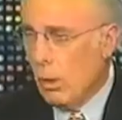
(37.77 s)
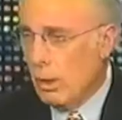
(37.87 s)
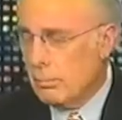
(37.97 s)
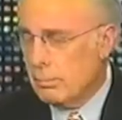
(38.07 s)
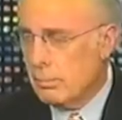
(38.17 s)

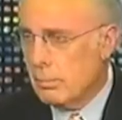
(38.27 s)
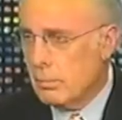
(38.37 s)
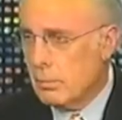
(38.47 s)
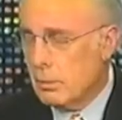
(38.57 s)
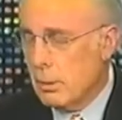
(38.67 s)
Well,
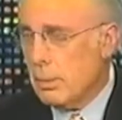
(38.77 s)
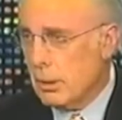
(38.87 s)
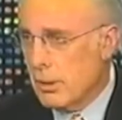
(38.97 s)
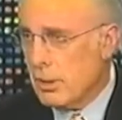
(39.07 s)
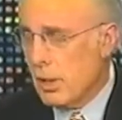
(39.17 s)

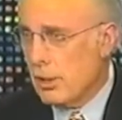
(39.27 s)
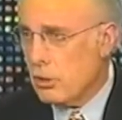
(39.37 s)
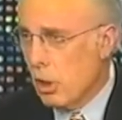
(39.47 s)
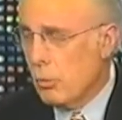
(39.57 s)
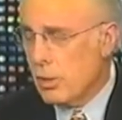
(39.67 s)
typically the state
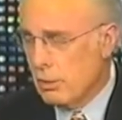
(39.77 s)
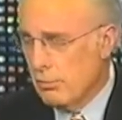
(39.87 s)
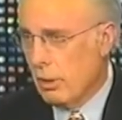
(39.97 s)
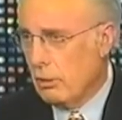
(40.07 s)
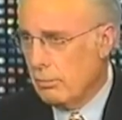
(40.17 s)
has always
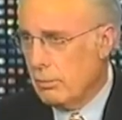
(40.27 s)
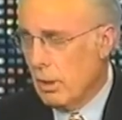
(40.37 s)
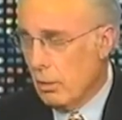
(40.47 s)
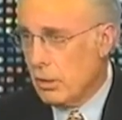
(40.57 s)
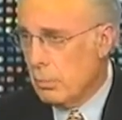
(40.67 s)
involved,
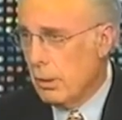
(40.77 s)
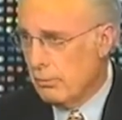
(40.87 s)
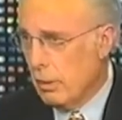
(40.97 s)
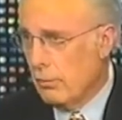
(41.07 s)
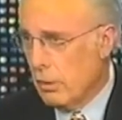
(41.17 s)
always been
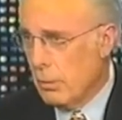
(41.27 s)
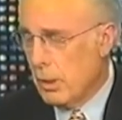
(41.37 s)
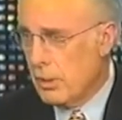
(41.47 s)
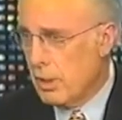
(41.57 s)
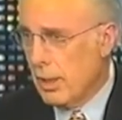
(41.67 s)
involved in a
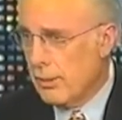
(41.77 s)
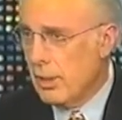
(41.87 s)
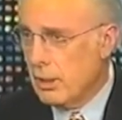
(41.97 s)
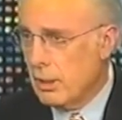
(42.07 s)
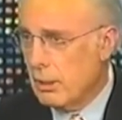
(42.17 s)
marriage, and I
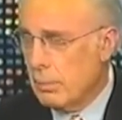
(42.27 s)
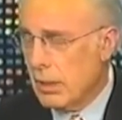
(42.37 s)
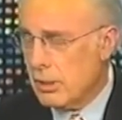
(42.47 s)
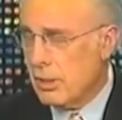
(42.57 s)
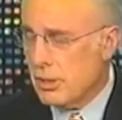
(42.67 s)
think
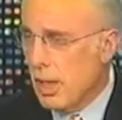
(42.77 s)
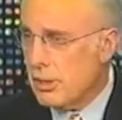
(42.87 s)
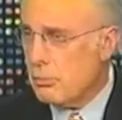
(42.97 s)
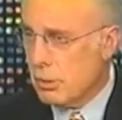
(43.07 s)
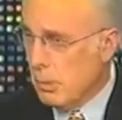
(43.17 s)
because the
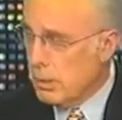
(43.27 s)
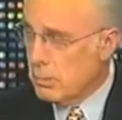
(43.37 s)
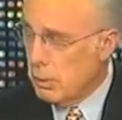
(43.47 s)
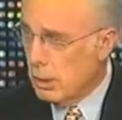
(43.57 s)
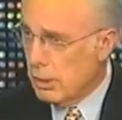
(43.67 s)
state's
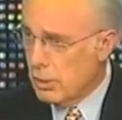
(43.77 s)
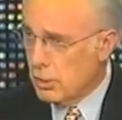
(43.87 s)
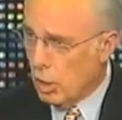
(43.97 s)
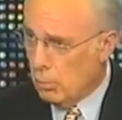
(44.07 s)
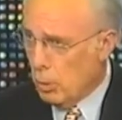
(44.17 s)
responsibility
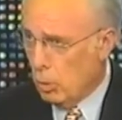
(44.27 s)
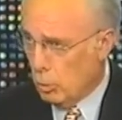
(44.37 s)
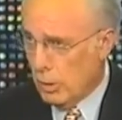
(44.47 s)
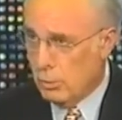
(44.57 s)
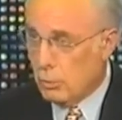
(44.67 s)
is to
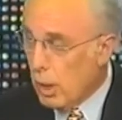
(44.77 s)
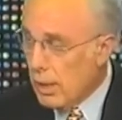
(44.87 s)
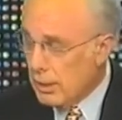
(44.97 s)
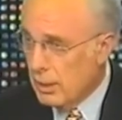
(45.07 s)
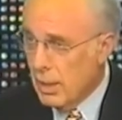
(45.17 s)
uphold what is
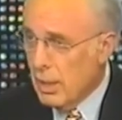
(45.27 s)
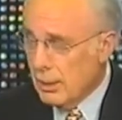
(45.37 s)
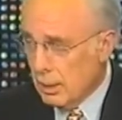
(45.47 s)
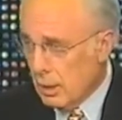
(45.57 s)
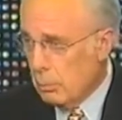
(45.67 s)
right,
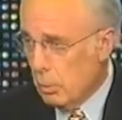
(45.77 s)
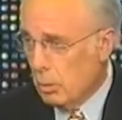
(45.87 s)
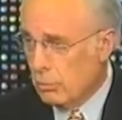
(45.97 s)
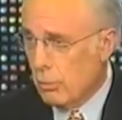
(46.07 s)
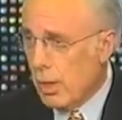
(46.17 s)
to
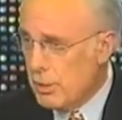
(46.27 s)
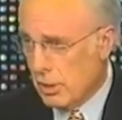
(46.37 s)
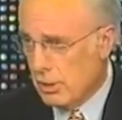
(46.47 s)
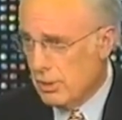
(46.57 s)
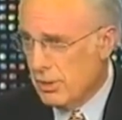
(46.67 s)
uphold
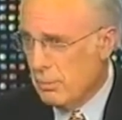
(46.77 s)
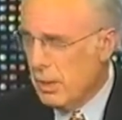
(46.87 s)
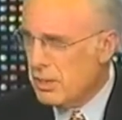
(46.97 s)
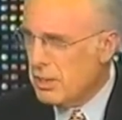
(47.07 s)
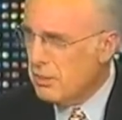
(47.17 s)
righteousness. I
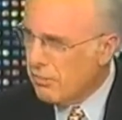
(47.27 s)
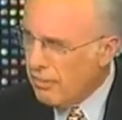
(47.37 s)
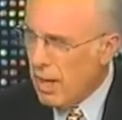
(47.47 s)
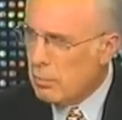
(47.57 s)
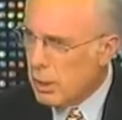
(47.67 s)
mean, it's in the
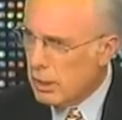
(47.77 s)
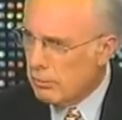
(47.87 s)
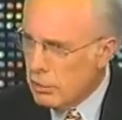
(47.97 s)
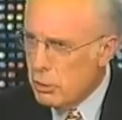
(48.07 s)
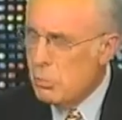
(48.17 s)

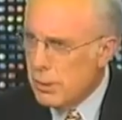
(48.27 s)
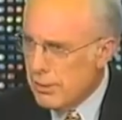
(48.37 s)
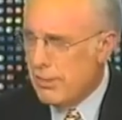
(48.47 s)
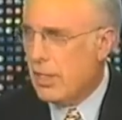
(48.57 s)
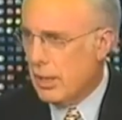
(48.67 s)
fabric of
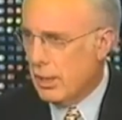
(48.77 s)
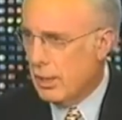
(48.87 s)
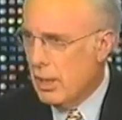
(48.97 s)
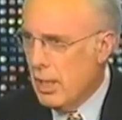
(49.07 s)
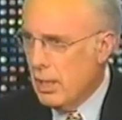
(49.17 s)
human
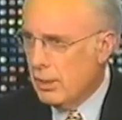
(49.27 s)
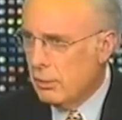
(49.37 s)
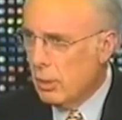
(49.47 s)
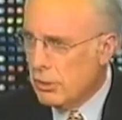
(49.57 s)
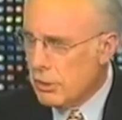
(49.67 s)
thinking
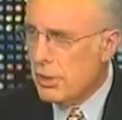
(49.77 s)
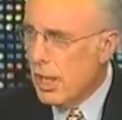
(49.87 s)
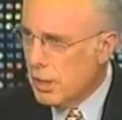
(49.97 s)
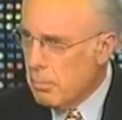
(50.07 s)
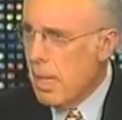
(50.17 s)
to
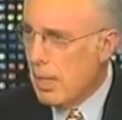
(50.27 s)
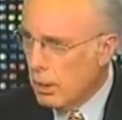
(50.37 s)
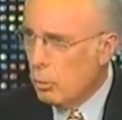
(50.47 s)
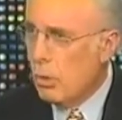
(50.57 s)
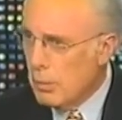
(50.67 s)
understand a
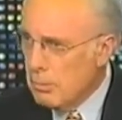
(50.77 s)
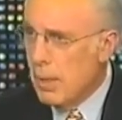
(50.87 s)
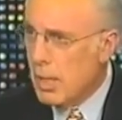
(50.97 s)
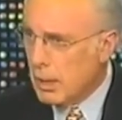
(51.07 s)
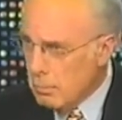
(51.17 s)
man and a
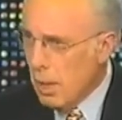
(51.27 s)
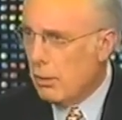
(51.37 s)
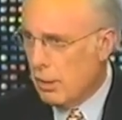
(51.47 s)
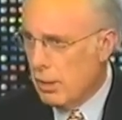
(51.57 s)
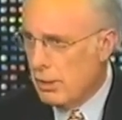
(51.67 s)
woman make a
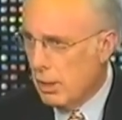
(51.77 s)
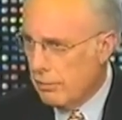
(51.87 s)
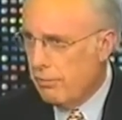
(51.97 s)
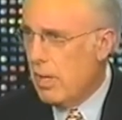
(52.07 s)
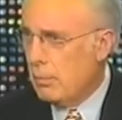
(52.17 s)
marriage
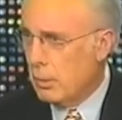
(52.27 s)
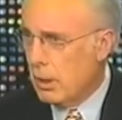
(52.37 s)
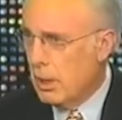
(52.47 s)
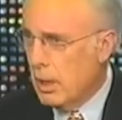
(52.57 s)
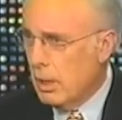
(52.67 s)
and a
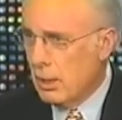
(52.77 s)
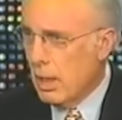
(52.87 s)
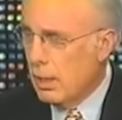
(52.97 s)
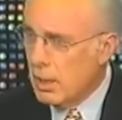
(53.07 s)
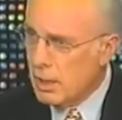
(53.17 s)
family.
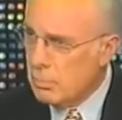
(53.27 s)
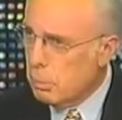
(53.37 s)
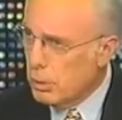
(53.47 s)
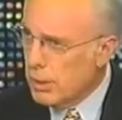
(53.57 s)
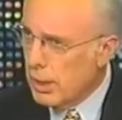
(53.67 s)
God has
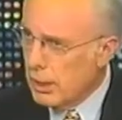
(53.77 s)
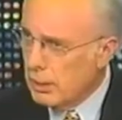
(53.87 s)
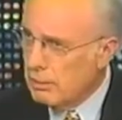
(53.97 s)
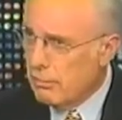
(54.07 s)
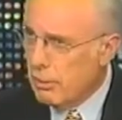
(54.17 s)
put that
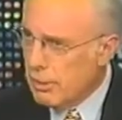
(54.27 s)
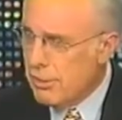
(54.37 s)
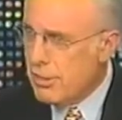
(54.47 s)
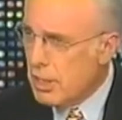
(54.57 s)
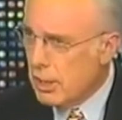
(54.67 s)
in the very
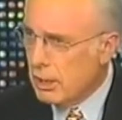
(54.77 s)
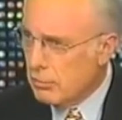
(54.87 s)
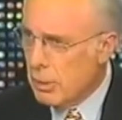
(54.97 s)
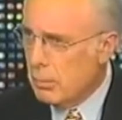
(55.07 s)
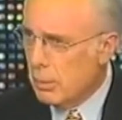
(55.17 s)
thinking
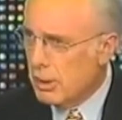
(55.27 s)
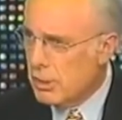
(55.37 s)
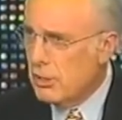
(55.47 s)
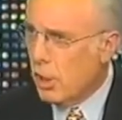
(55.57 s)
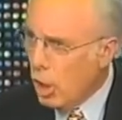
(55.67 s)
of people.
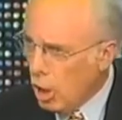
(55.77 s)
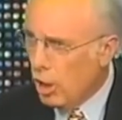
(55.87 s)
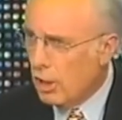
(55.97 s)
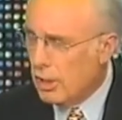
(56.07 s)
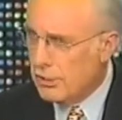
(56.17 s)
It's in the
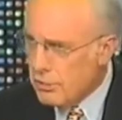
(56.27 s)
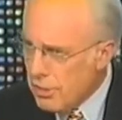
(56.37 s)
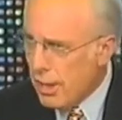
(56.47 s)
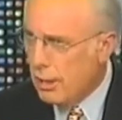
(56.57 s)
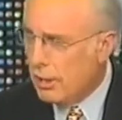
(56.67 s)
heart. It's
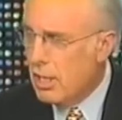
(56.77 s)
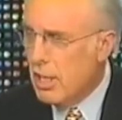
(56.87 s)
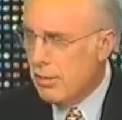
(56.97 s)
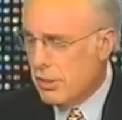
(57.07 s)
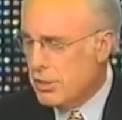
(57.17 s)
there.
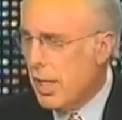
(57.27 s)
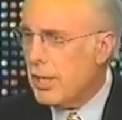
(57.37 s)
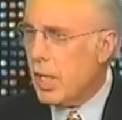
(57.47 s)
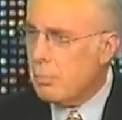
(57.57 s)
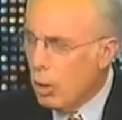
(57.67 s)
The
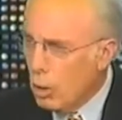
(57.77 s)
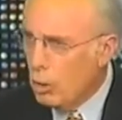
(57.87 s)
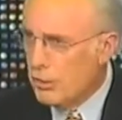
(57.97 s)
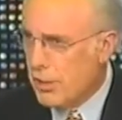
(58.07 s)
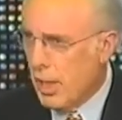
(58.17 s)
state
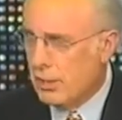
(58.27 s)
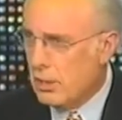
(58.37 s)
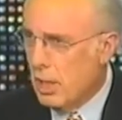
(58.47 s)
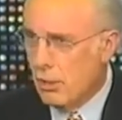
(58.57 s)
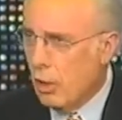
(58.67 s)
upholds that
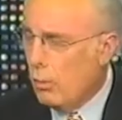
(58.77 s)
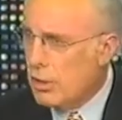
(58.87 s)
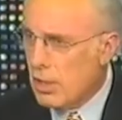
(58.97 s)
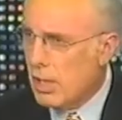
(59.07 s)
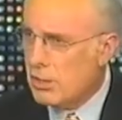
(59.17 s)
standard,
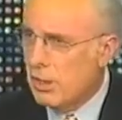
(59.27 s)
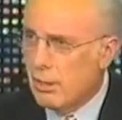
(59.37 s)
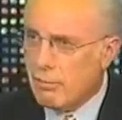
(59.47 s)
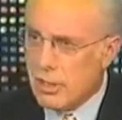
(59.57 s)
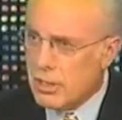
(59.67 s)
always has in
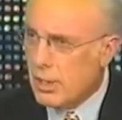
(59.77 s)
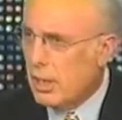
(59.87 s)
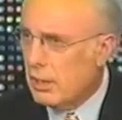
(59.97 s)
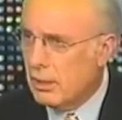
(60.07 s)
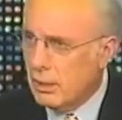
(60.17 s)
every
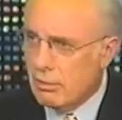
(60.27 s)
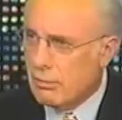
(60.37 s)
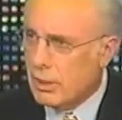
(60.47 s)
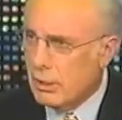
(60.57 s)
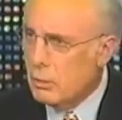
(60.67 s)
state in
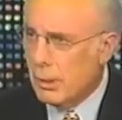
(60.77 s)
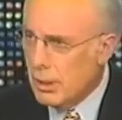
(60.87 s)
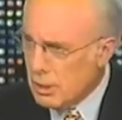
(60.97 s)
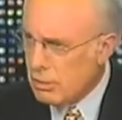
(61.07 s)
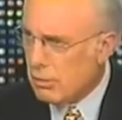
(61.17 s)
every
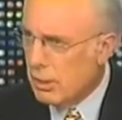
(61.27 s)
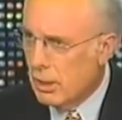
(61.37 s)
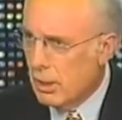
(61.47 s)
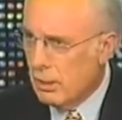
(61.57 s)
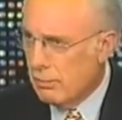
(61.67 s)
human
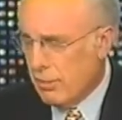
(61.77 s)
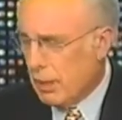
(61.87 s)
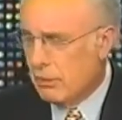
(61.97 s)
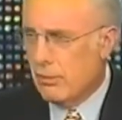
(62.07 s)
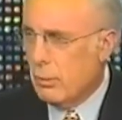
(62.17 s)
history,
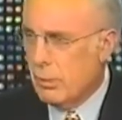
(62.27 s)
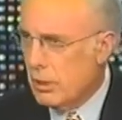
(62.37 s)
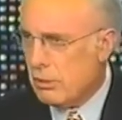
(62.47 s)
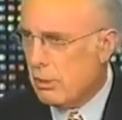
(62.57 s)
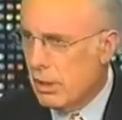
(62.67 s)
factor of
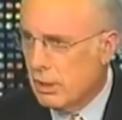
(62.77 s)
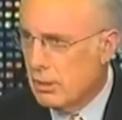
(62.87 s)
human history.